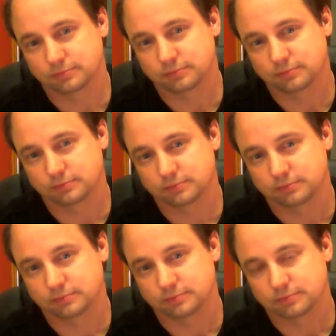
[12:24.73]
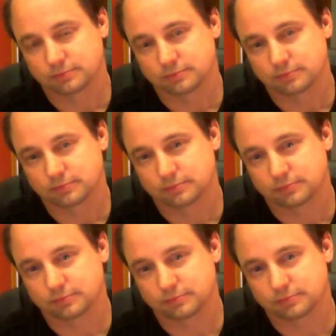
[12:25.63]

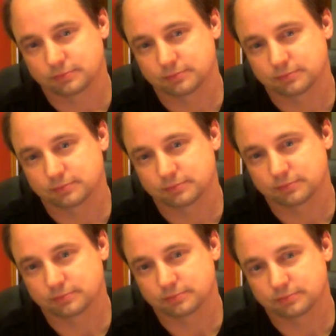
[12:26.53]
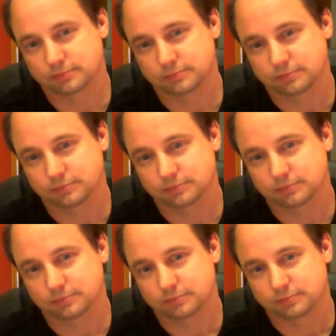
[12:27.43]

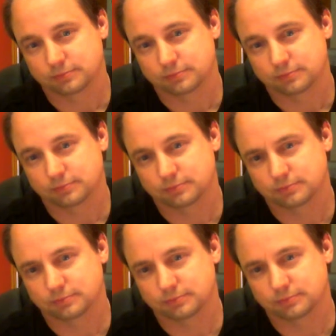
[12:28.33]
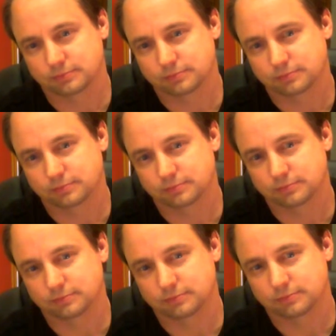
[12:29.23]

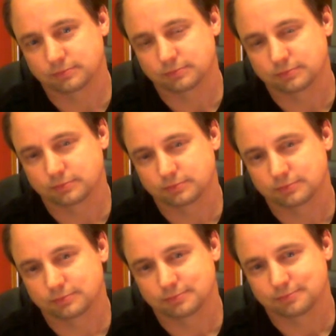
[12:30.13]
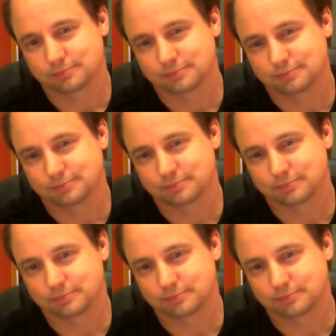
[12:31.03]
[no speech]